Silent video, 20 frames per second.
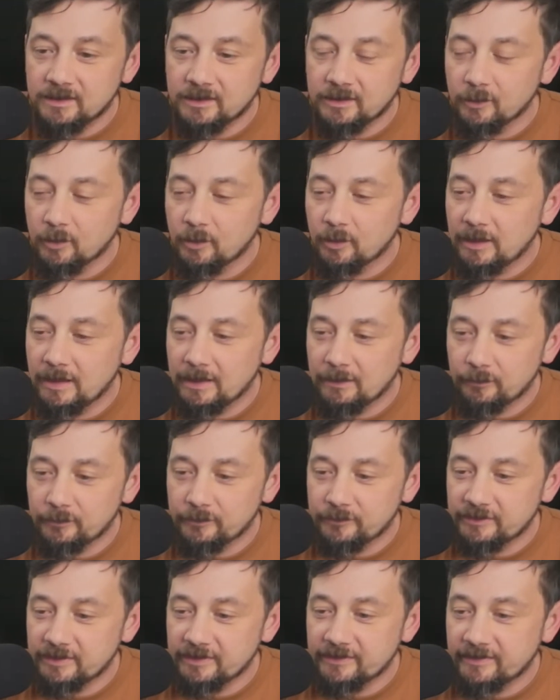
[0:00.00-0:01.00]
I
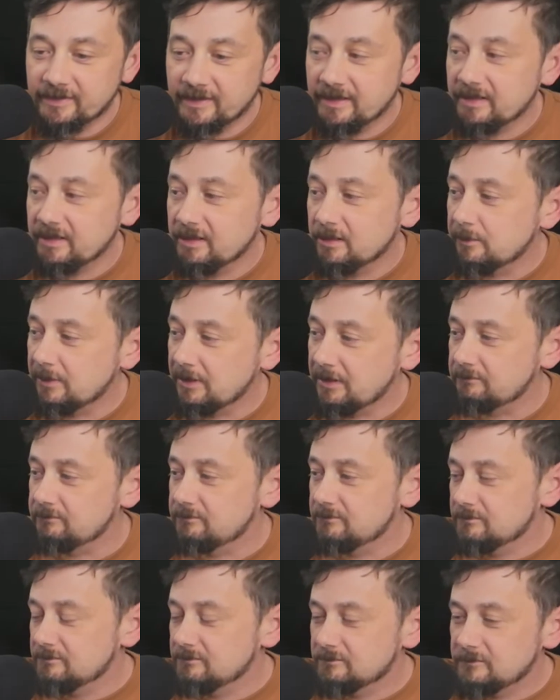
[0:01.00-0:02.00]
was just thinking about
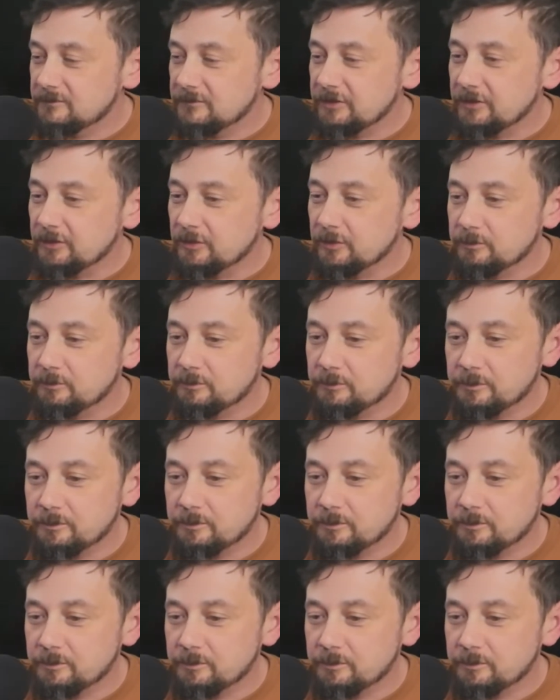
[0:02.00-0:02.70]
you know